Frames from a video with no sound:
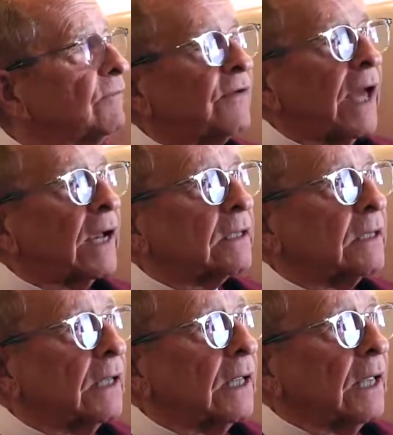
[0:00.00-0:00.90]
fact,
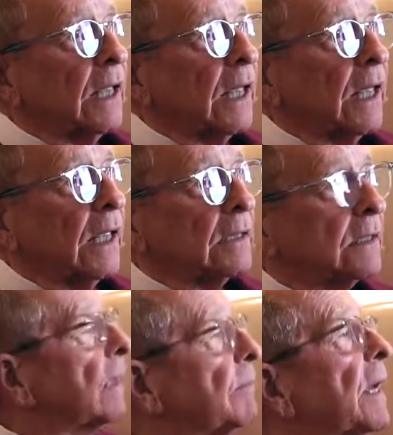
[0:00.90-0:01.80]
it
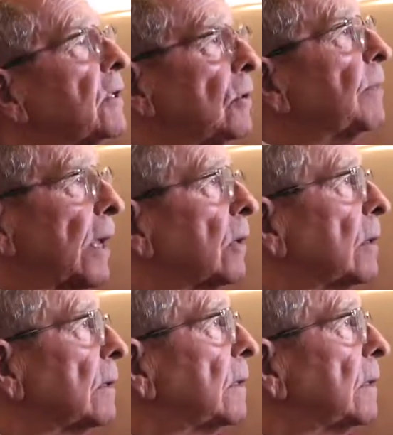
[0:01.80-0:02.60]
can make you better.